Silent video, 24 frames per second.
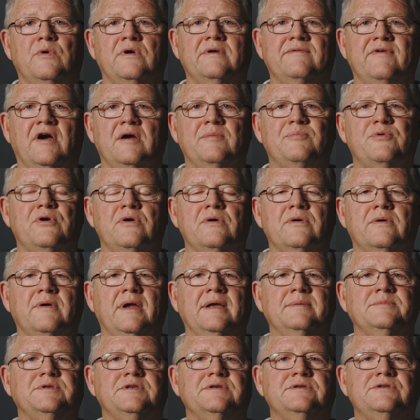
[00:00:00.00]
One of our
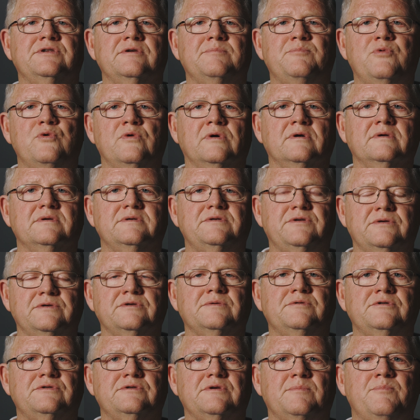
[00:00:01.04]
programs is
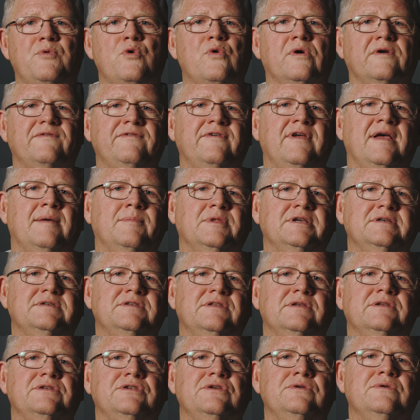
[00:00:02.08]
to support
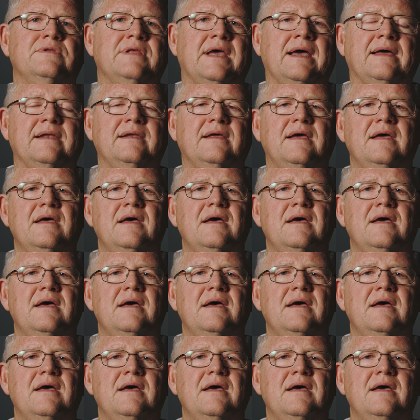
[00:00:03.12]
families that do that.